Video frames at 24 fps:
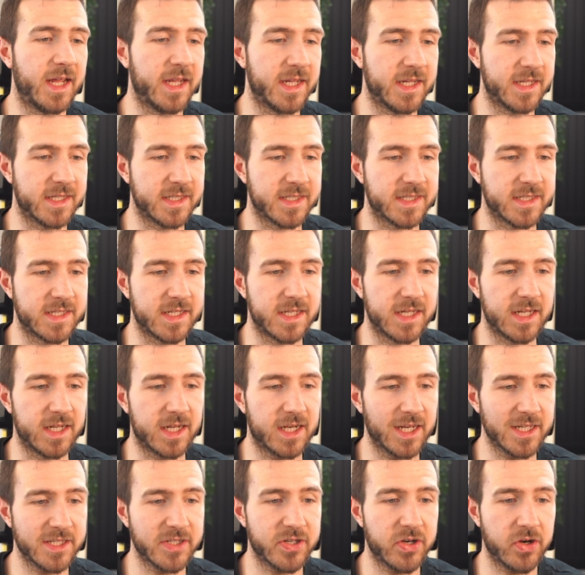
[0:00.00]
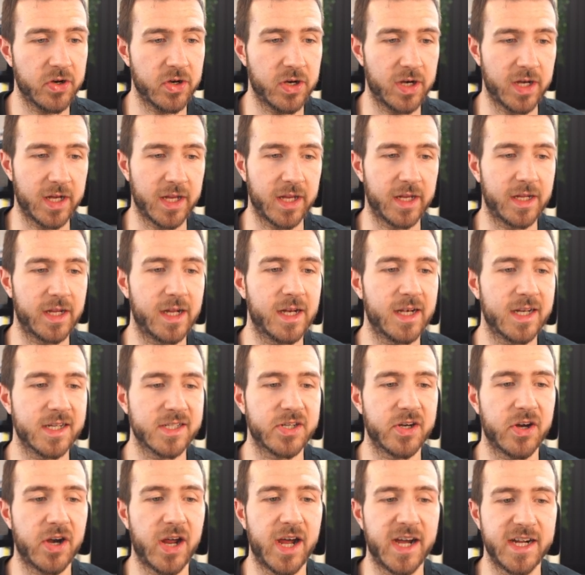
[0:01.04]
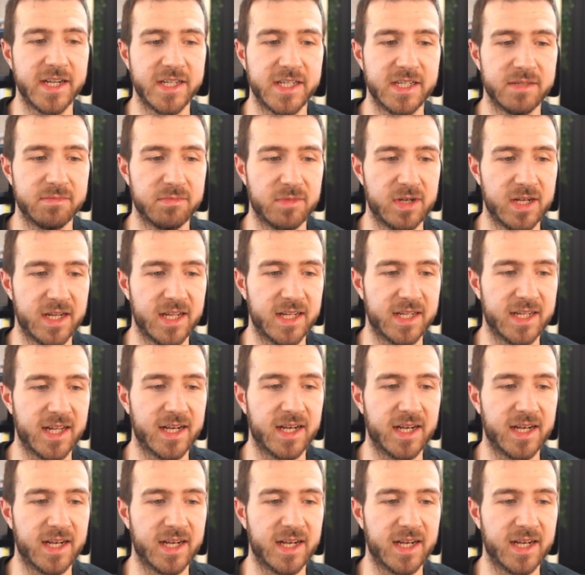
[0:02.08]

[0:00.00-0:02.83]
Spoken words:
is the cluster click, cluster item click,